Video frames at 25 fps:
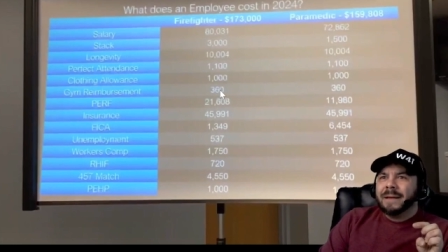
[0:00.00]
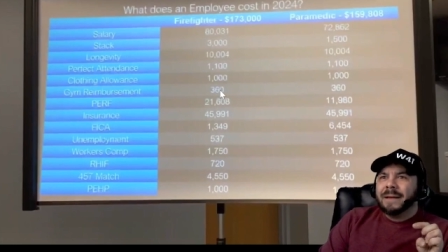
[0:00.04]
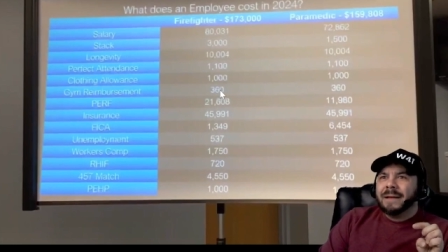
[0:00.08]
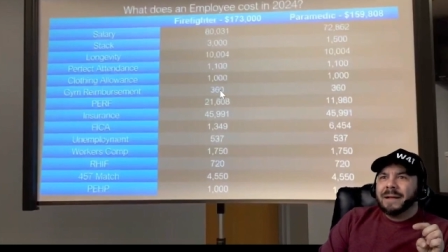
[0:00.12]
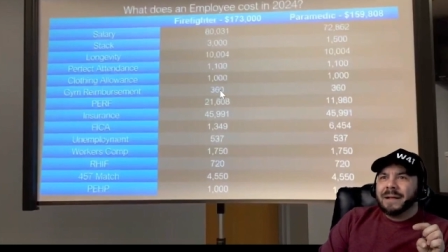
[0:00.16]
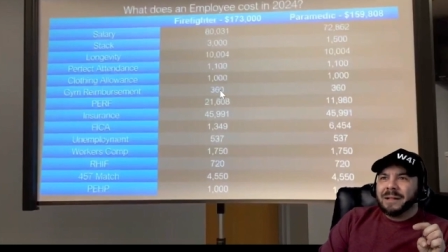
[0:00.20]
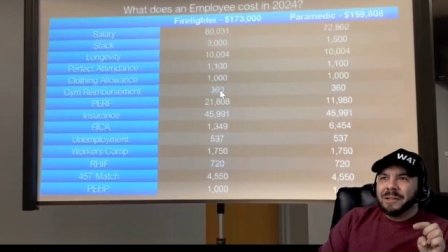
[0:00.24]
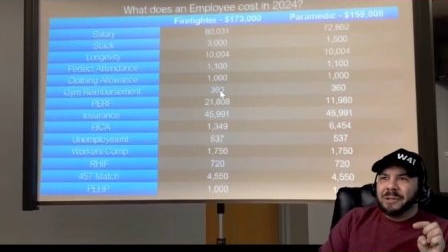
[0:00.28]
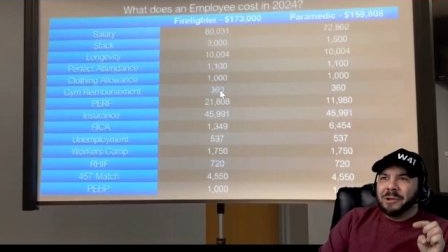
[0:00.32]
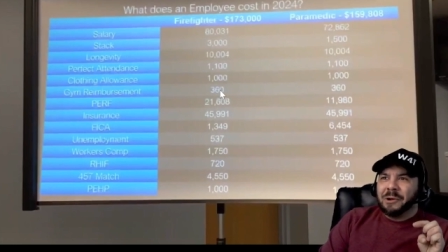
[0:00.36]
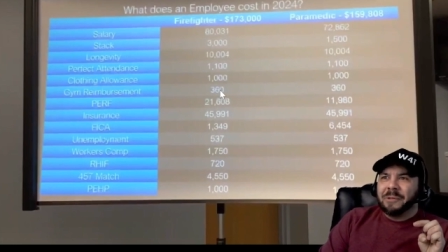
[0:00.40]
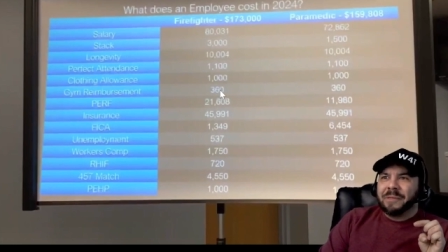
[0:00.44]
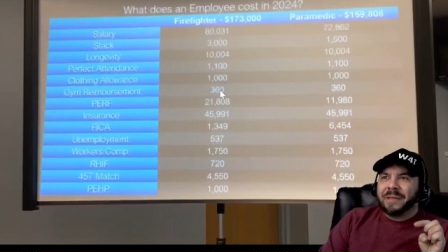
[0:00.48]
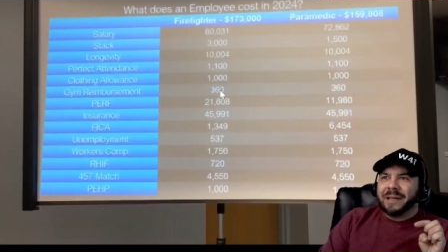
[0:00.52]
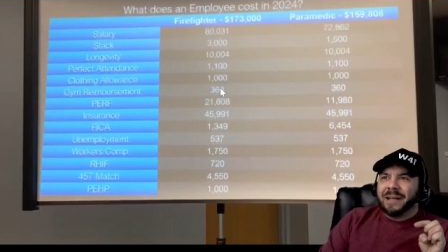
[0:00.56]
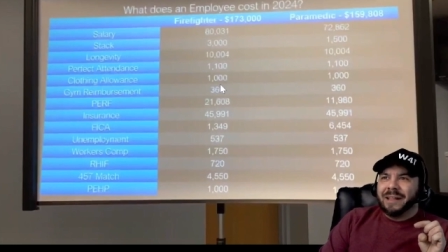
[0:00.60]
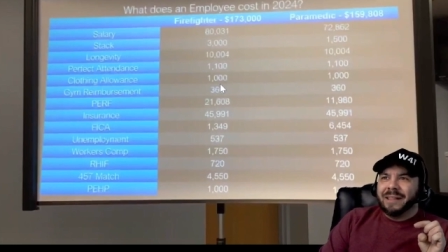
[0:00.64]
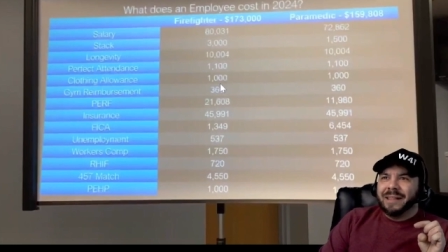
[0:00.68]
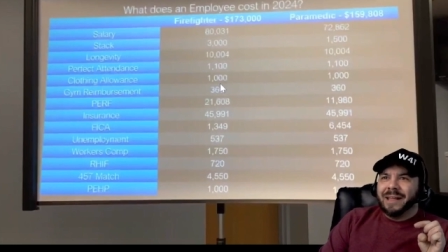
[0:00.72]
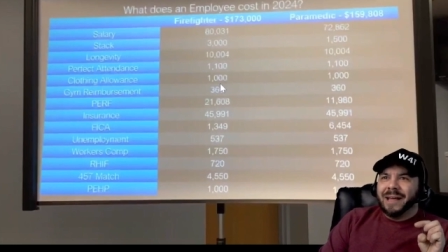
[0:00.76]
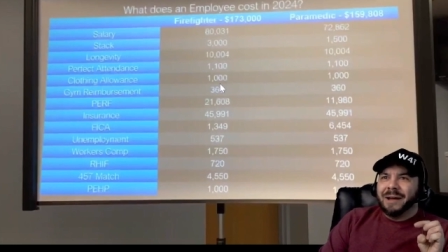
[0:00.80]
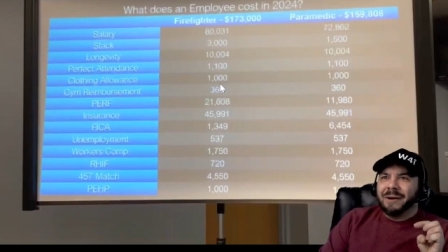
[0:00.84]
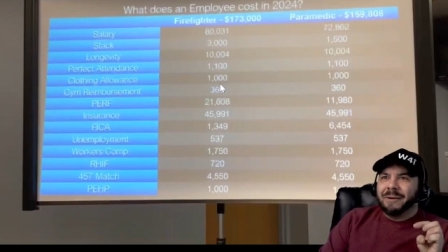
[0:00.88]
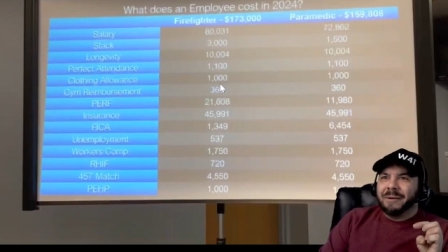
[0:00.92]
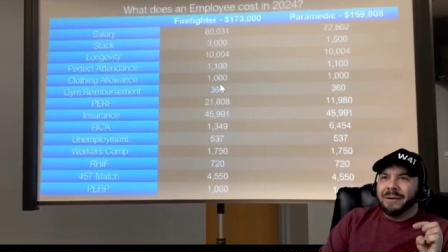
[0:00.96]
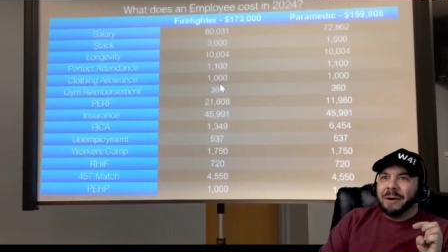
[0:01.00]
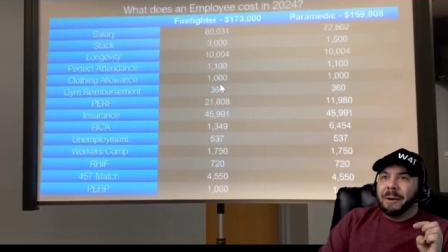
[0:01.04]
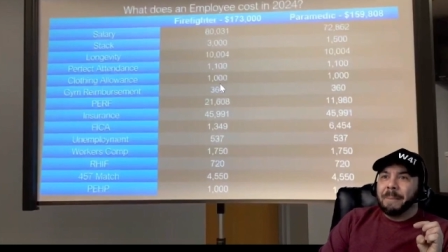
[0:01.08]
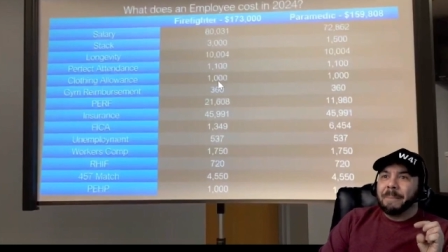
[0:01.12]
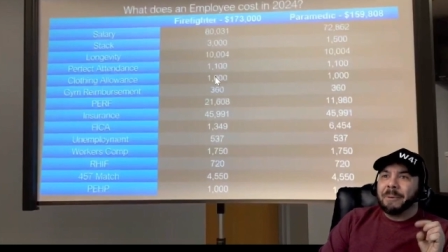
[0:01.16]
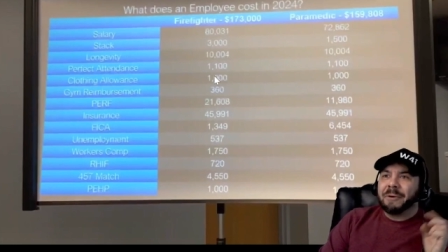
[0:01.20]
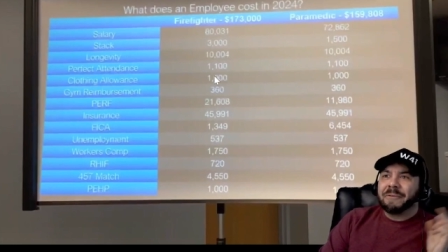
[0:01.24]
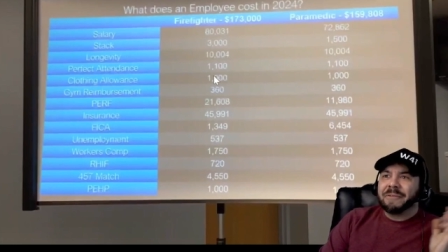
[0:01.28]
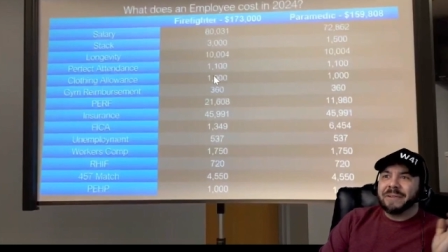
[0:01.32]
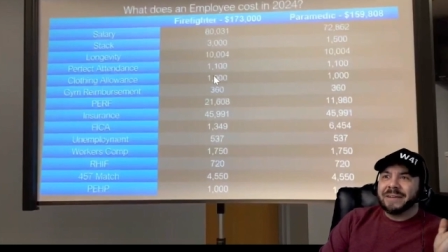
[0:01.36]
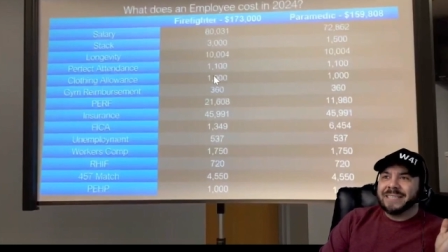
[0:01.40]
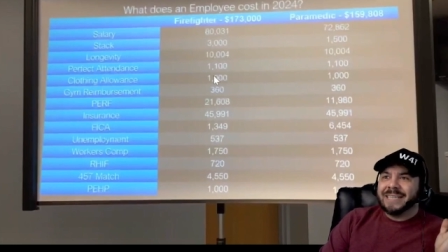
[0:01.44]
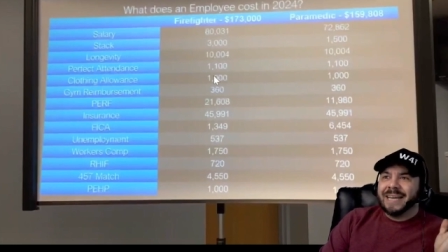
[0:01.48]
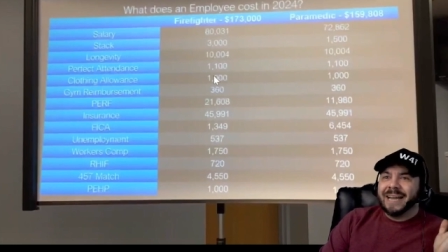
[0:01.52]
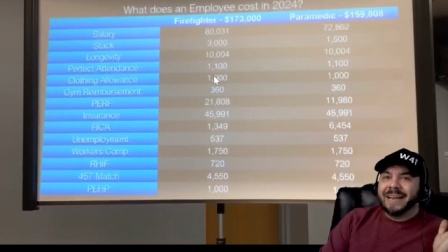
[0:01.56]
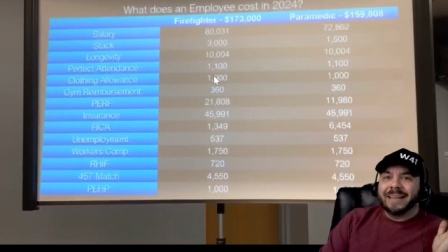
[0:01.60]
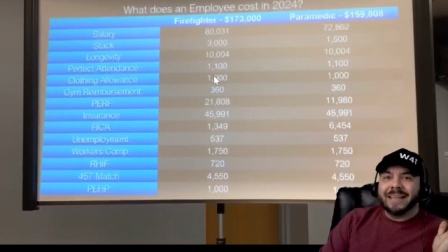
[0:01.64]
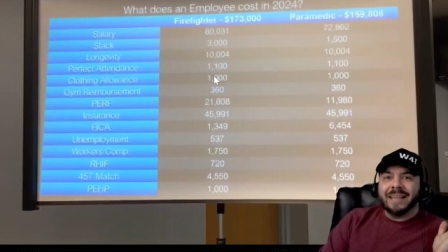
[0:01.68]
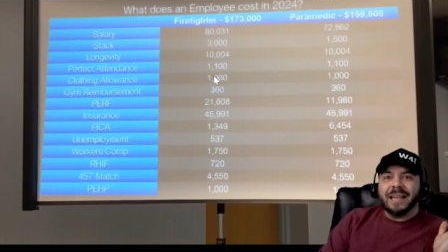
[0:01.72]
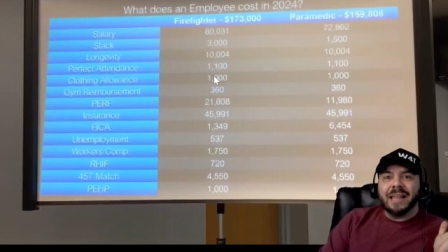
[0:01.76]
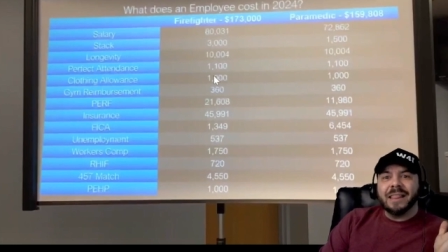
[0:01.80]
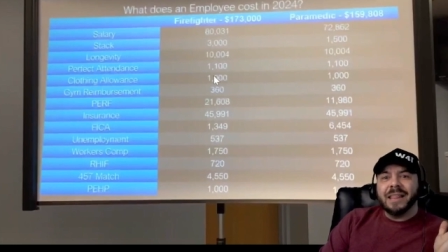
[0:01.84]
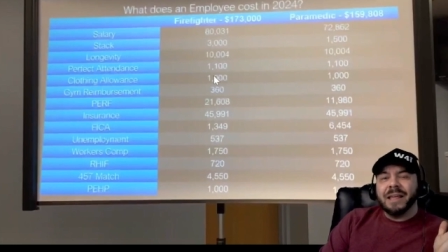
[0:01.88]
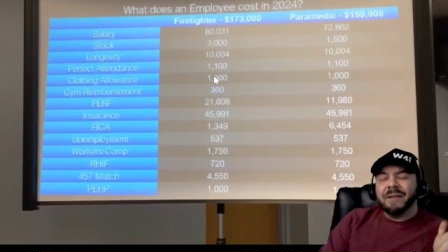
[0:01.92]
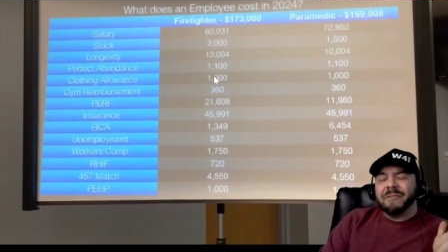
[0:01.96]
Clothing allowance, perfect
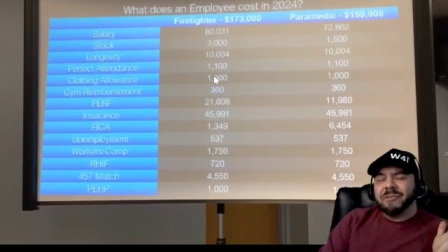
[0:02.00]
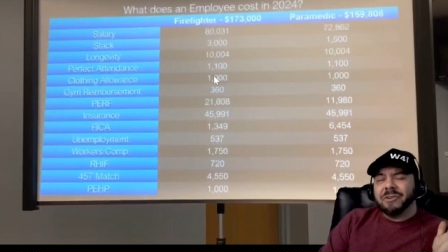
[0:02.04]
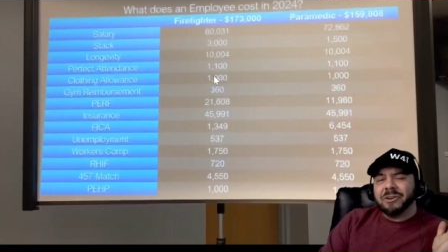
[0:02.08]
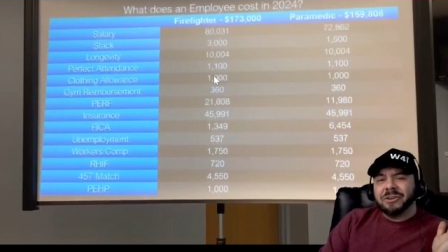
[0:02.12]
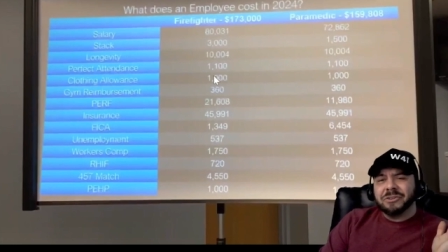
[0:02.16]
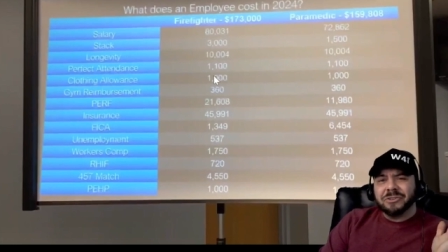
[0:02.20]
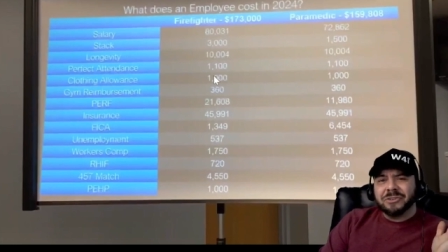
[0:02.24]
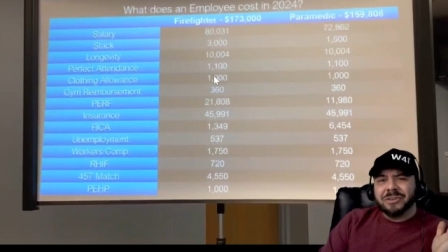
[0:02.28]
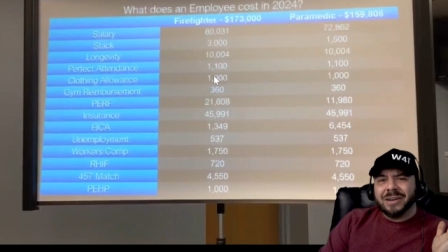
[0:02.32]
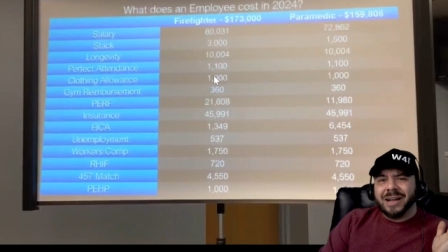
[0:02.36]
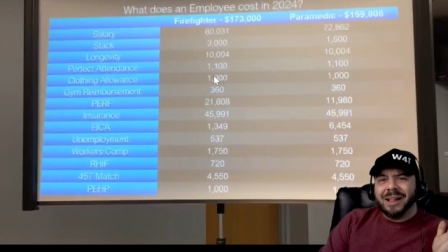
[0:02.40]
attendance $1,100,